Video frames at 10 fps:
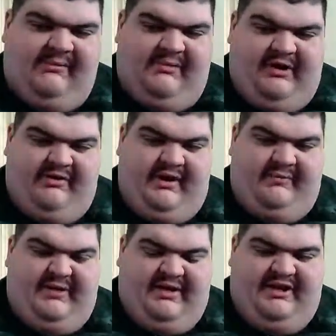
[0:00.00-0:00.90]

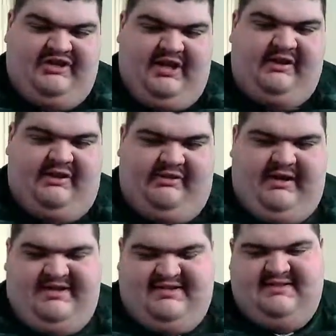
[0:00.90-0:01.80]

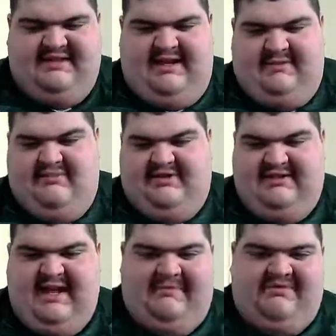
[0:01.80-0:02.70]
Laurinaitis' team is
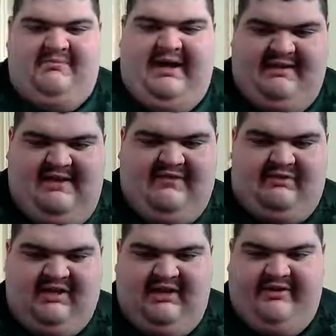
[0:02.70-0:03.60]
captained by David
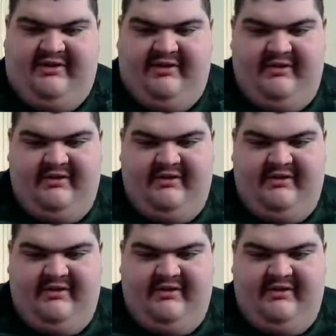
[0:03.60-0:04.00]
Otunga,